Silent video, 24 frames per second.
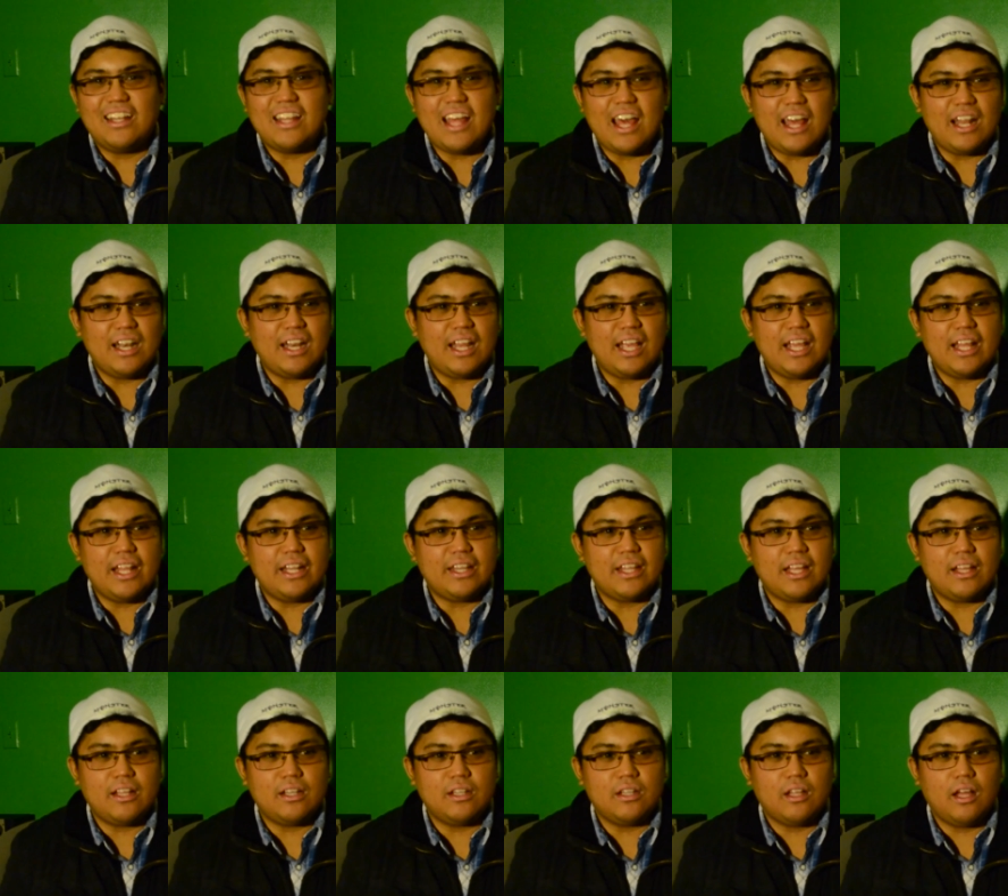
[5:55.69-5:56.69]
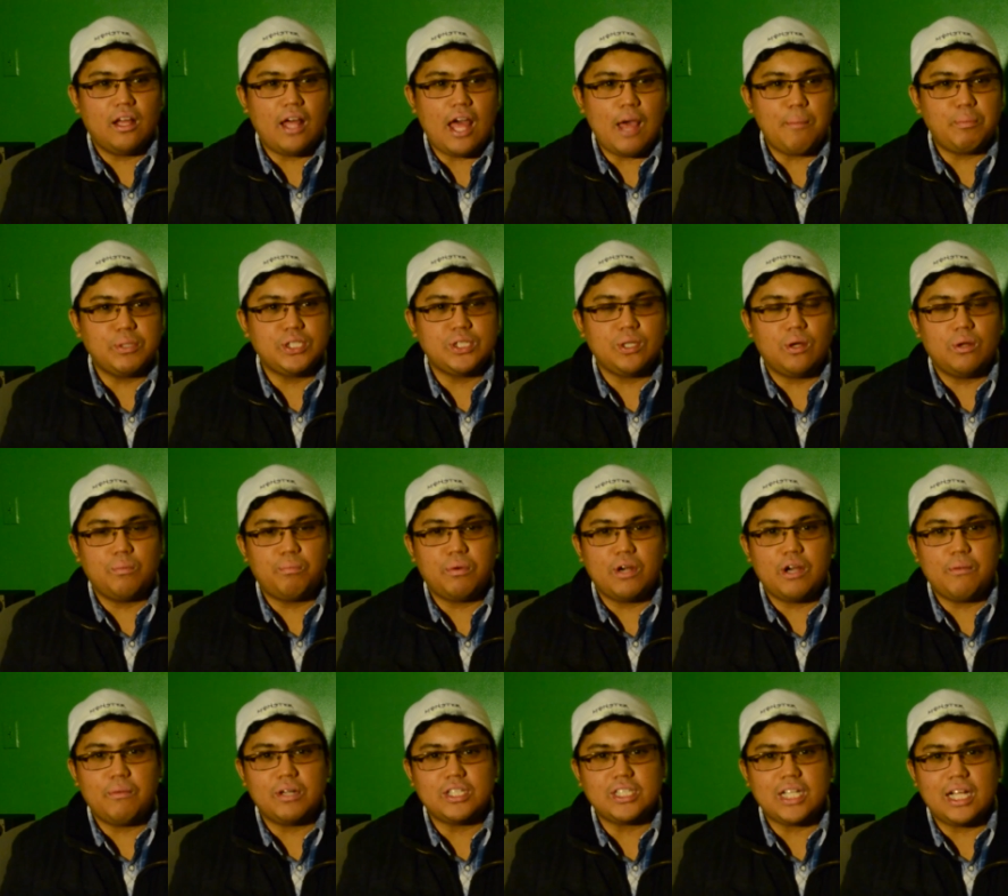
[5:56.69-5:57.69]
then the episode
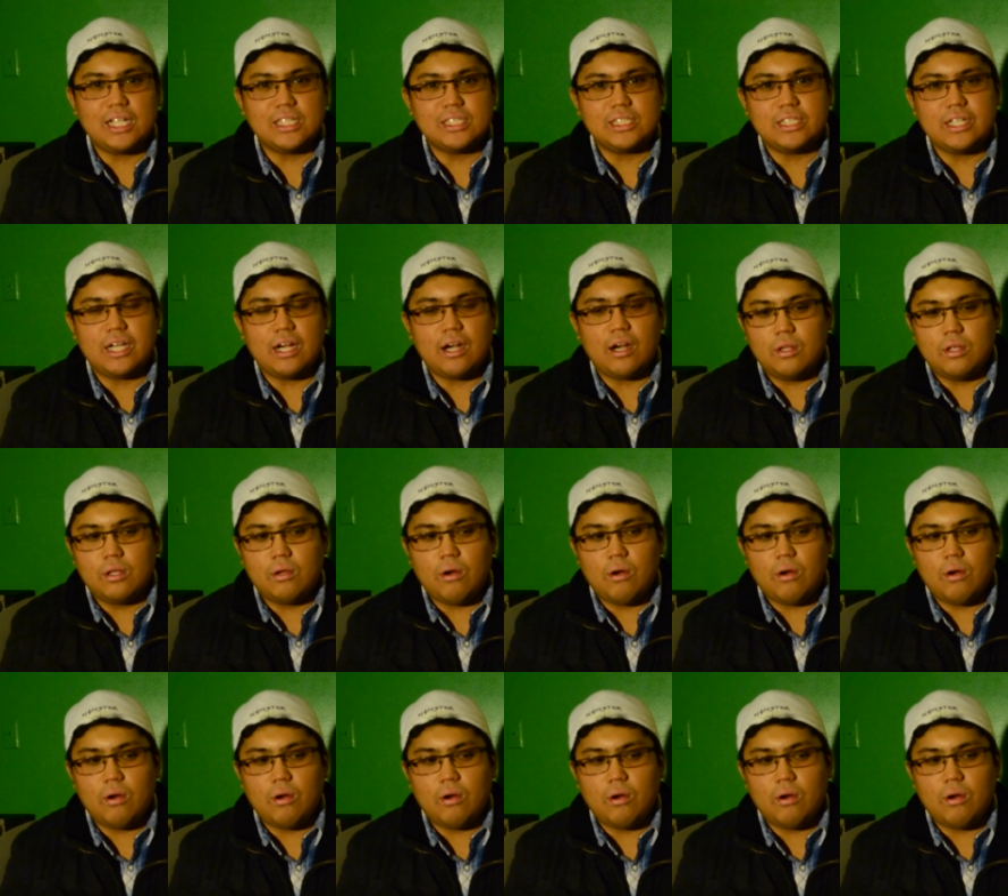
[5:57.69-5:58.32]
pretty much ends there.